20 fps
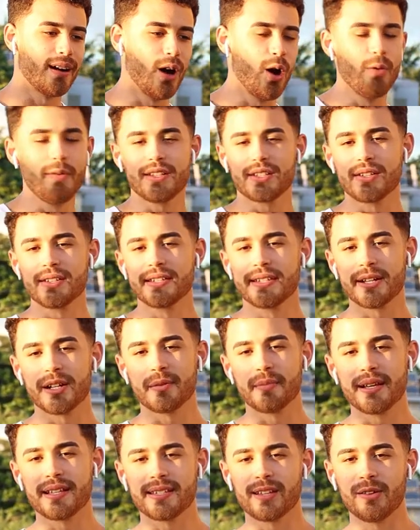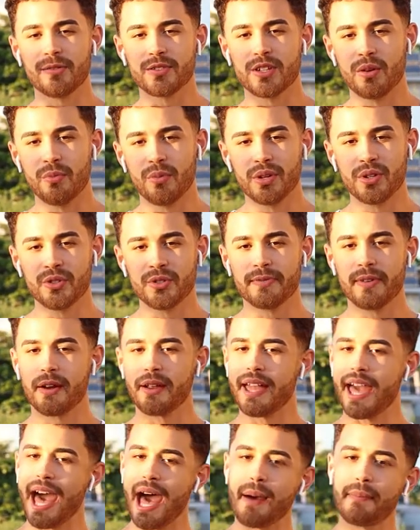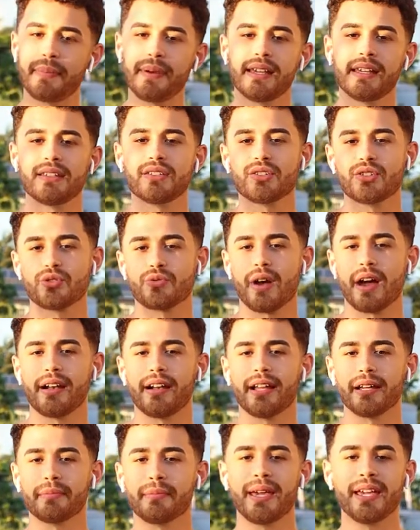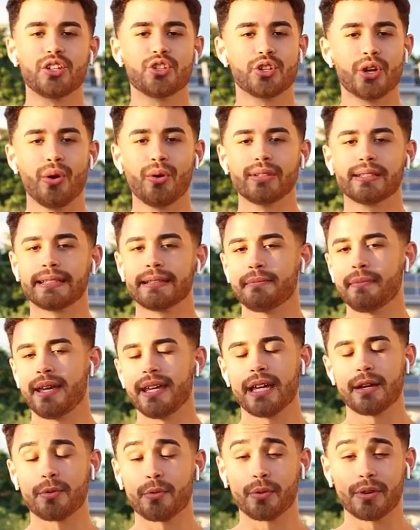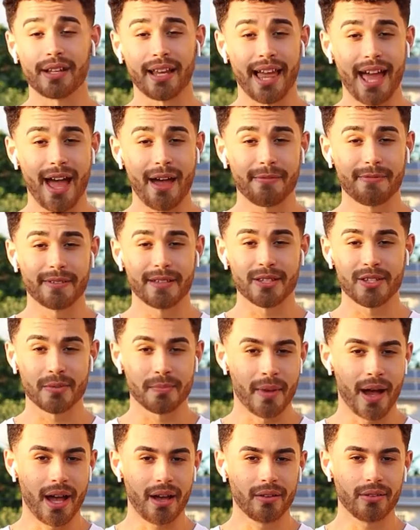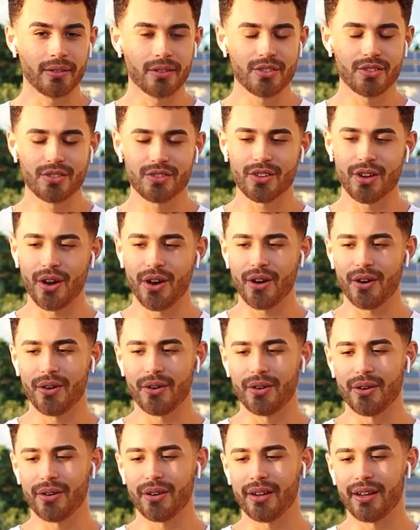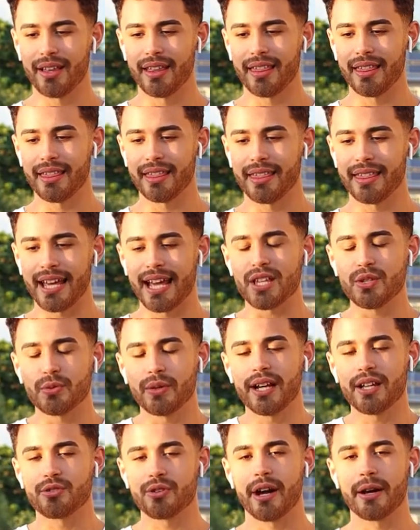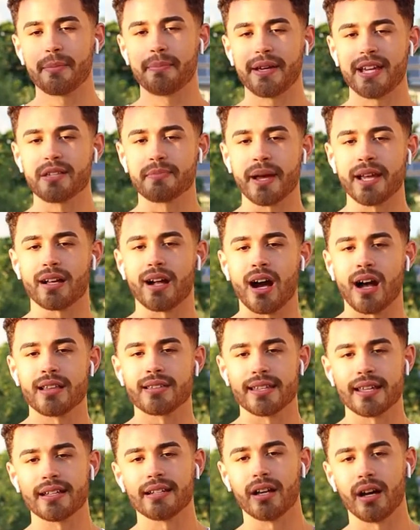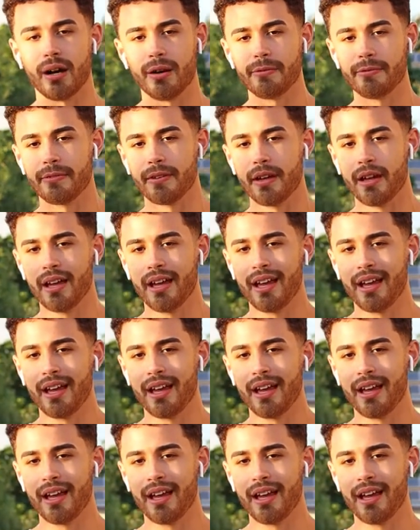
always consider myself someone who's very happy and just trying to like make jokes and make everyone laugh and smile. So that's what I try to base my content off.